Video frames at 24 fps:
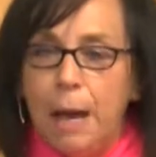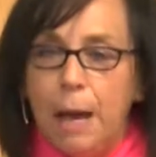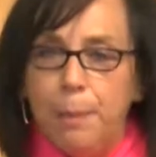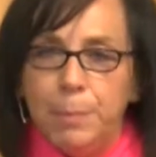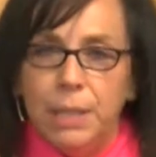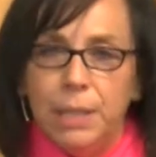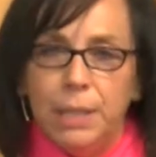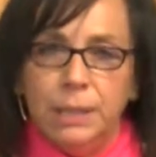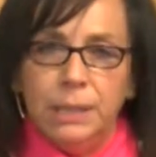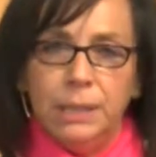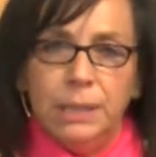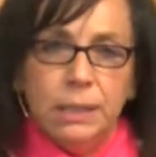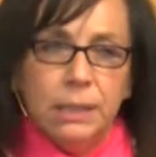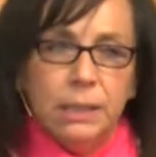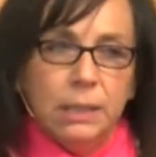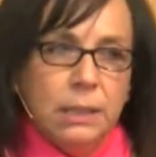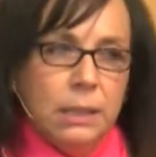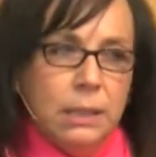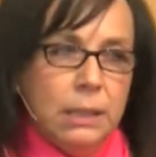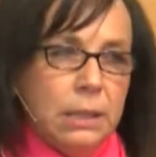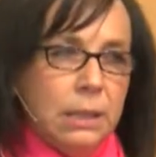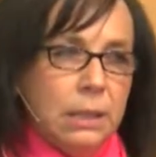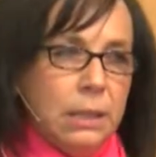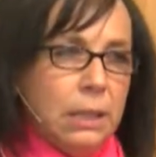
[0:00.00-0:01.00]
happened.
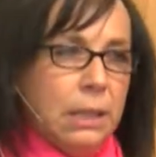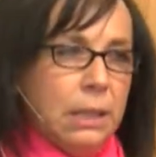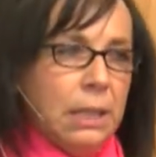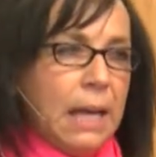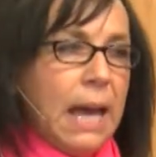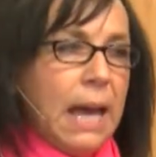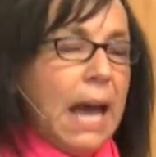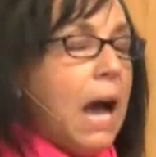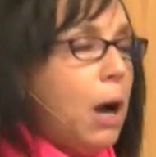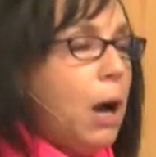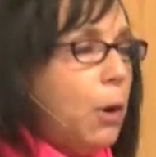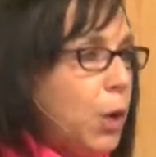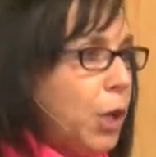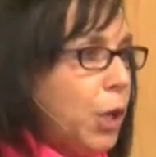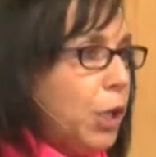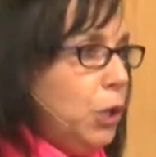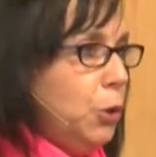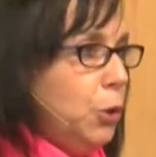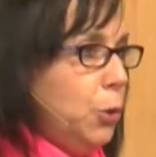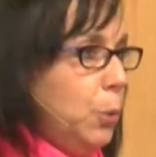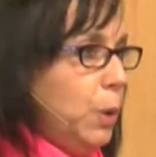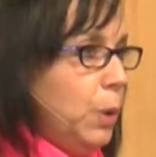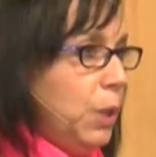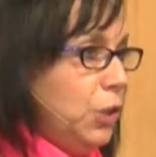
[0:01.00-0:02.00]
How are
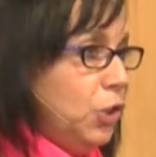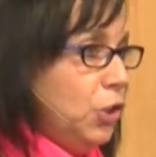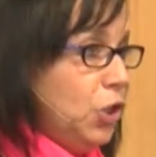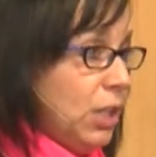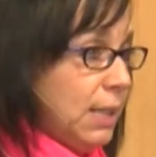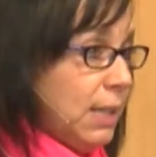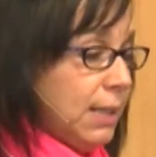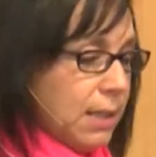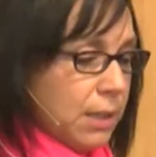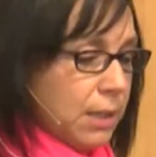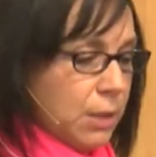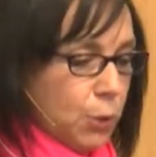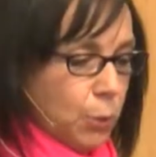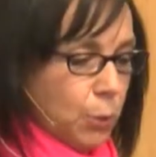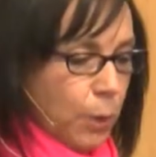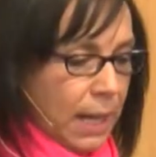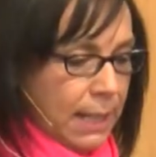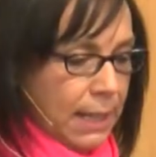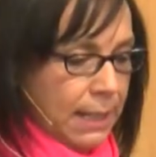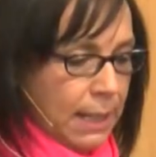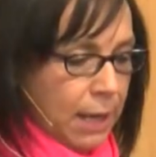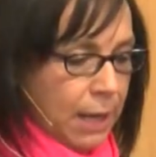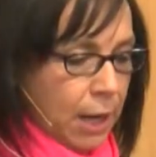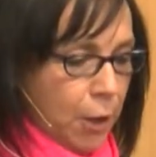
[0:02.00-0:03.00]
you with Jesus
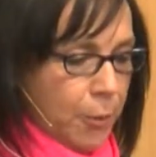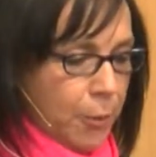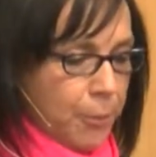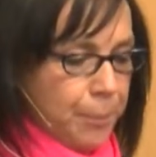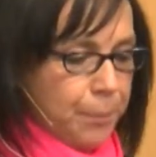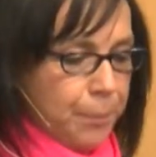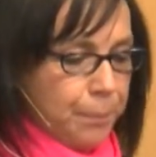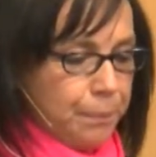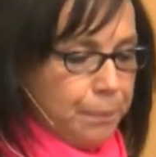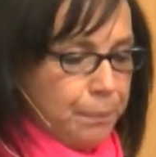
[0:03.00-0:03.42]
right now?"